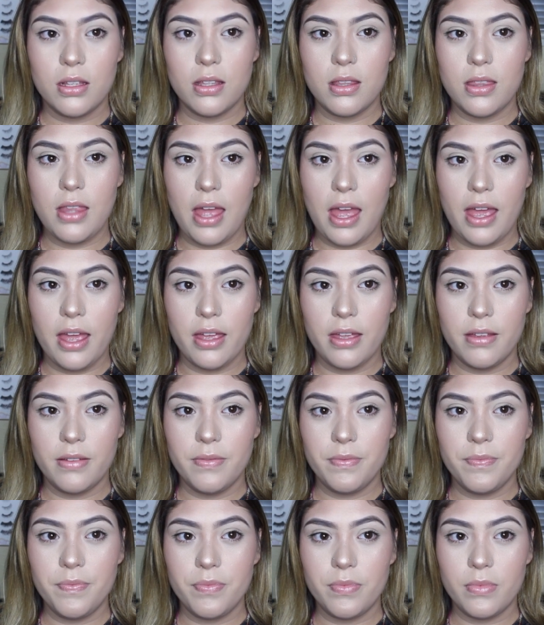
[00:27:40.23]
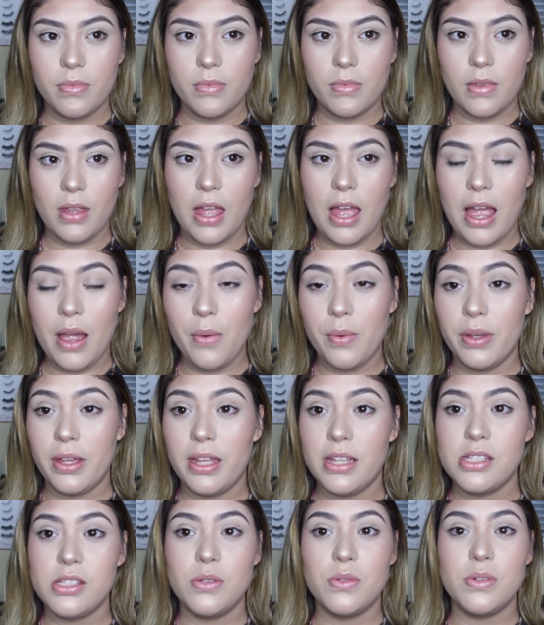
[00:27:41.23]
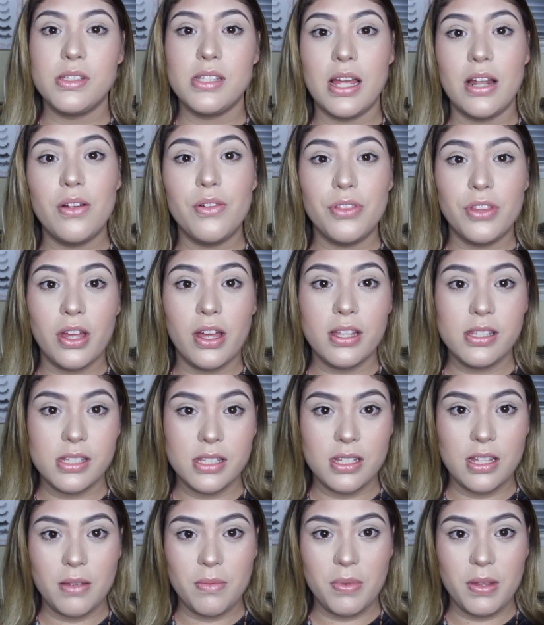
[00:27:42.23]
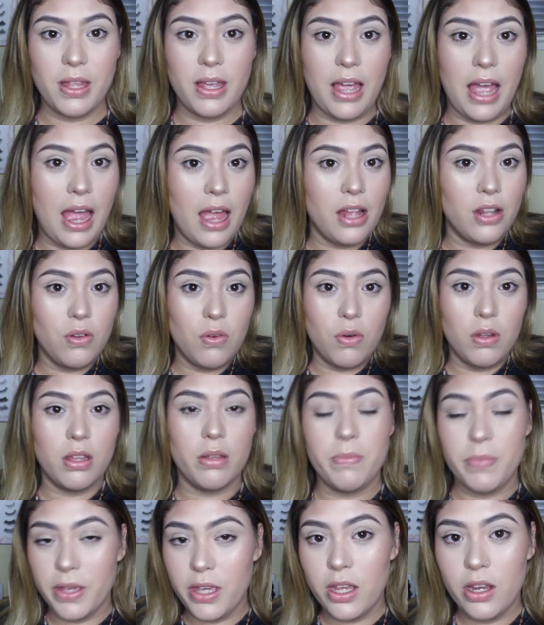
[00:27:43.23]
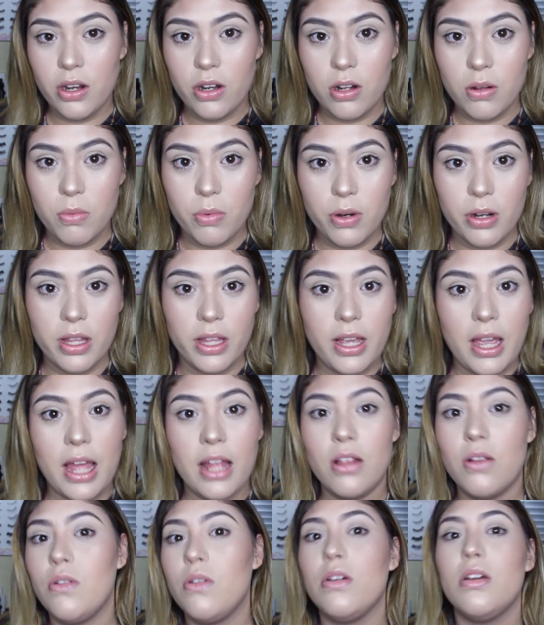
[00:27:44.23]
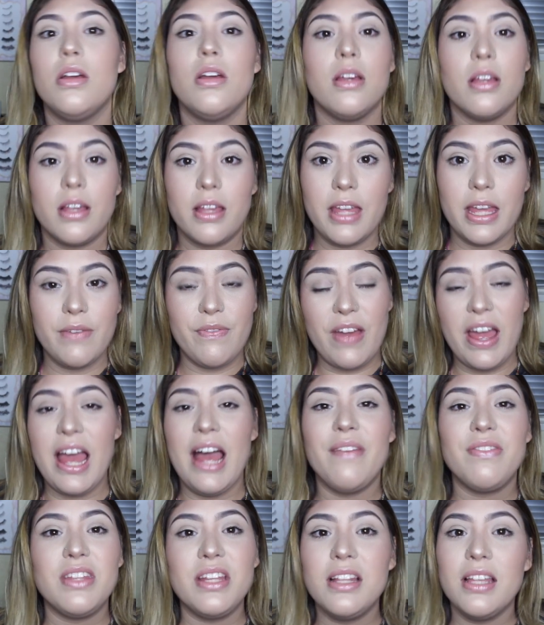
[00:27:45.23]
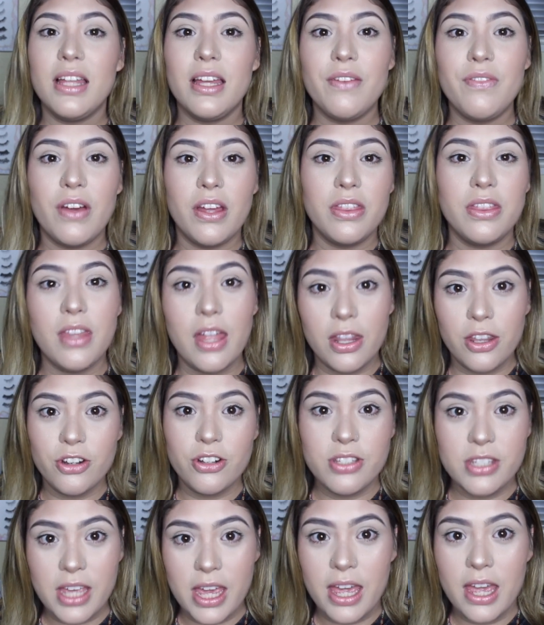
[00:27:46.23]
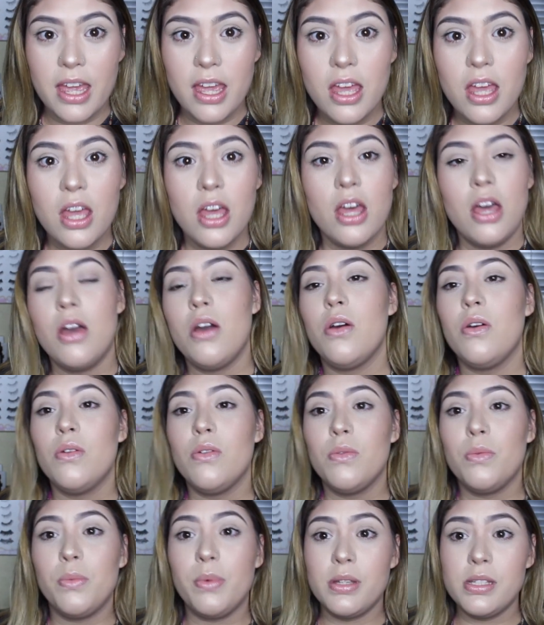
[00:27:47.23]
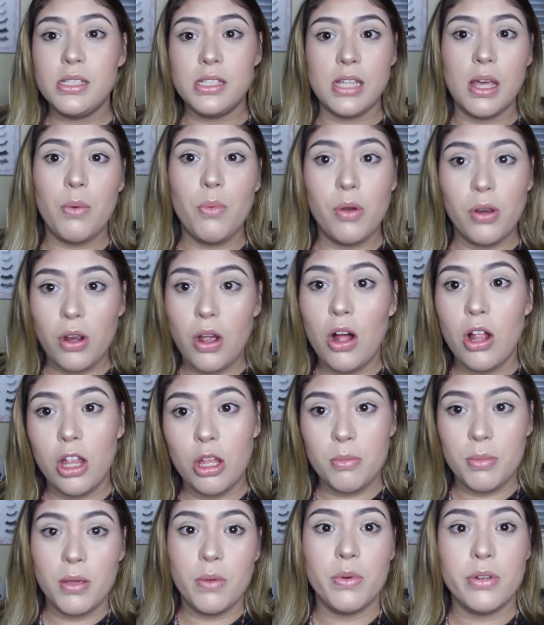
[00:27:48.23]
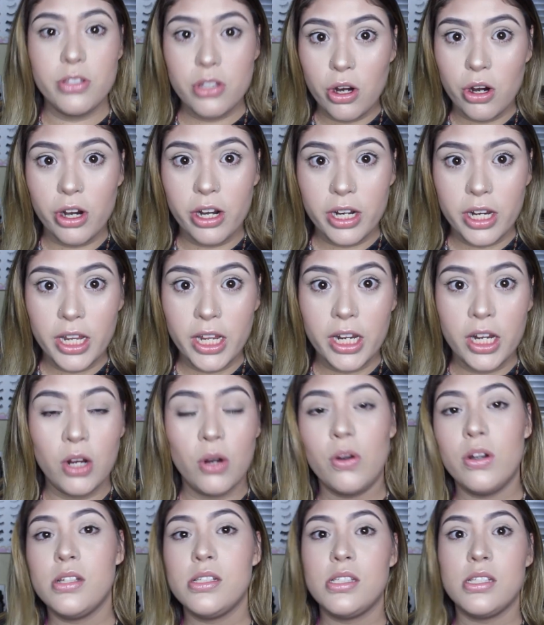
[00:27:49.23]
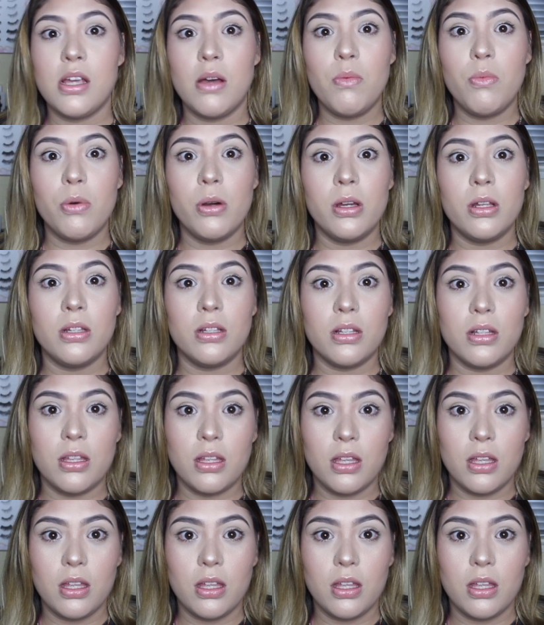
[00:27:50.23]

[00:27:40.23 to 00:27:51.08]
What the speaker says: that I would get suicidal thoughts and be like, I don't want to be here no more. Like, I don't, if I have to live another day with someone calling me retarded or someone